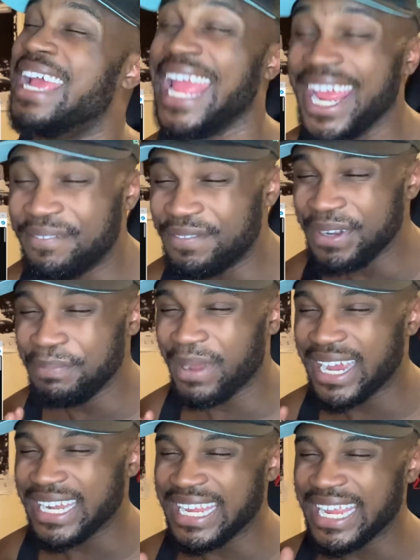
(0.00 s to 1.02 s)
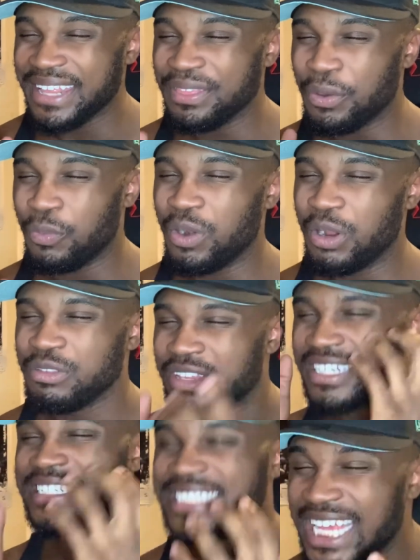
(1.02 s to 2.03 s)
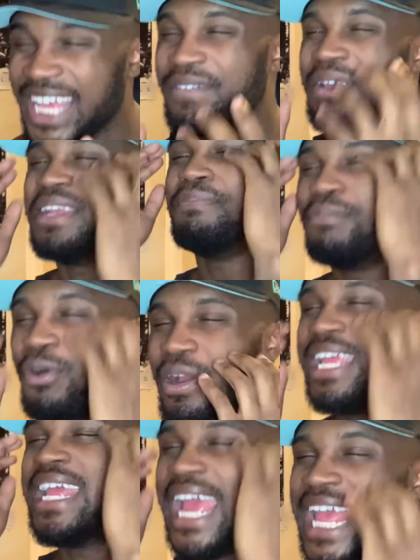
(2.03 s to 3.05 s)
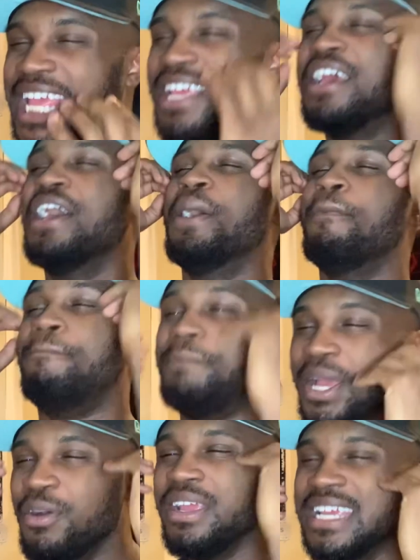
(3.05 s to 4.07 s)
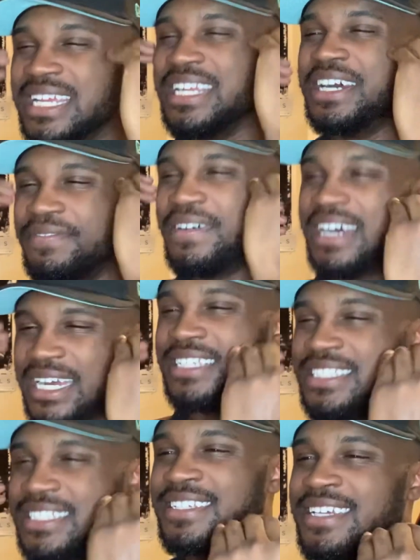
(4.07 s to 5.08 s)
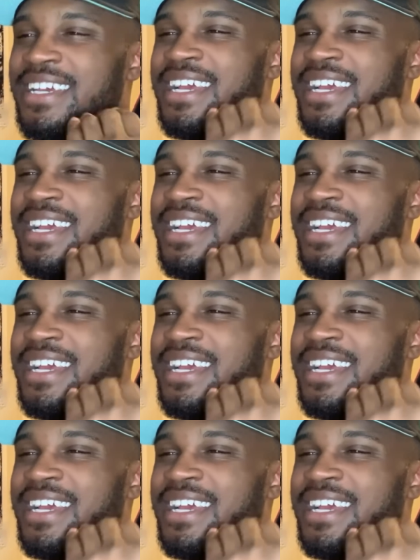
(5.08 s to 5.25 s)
Everybody in the world. There's seven point eight billion of us.